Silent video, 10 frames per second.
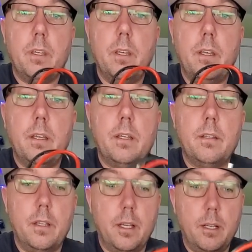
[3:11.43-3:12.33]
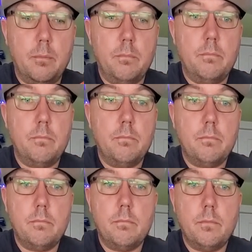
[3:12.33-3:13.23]
And
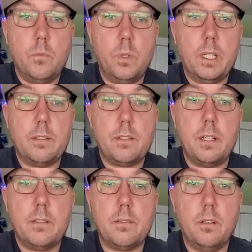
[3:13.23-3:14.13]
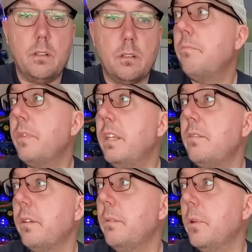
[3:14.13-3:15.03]
we'll get this guy installed.
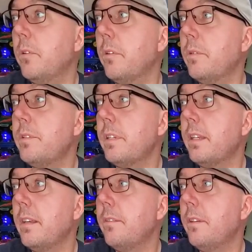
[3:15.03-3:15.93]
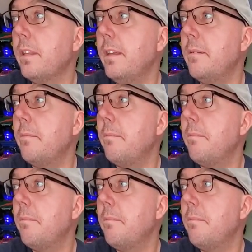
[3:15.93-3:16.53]
Nice looking motor though, isn't it, guys? Look at that.